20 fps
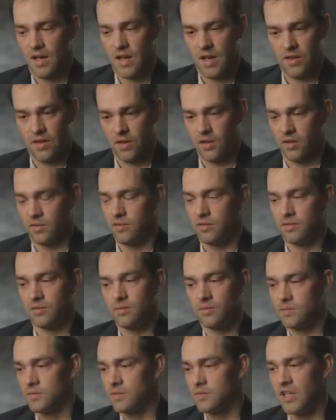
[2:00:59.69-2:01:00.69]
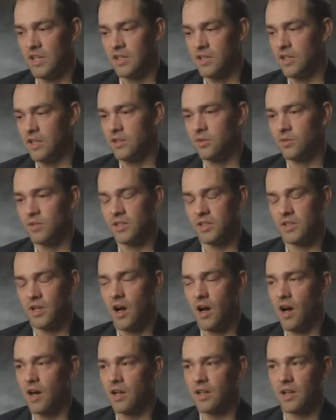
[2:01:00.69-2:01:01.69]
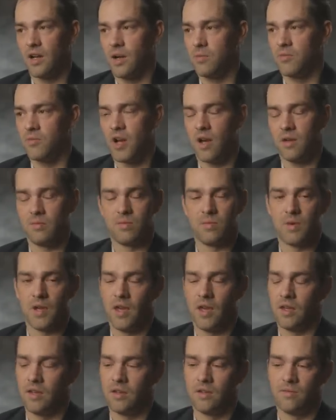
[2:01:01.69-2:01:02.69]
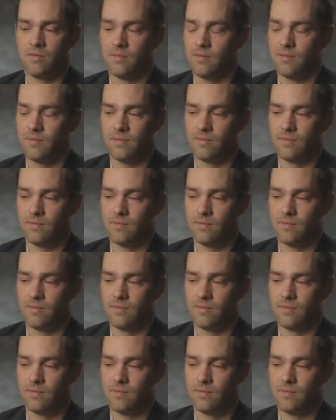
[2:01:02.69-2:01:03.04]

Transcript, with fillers: And they're continuing to talk, and I'm not paying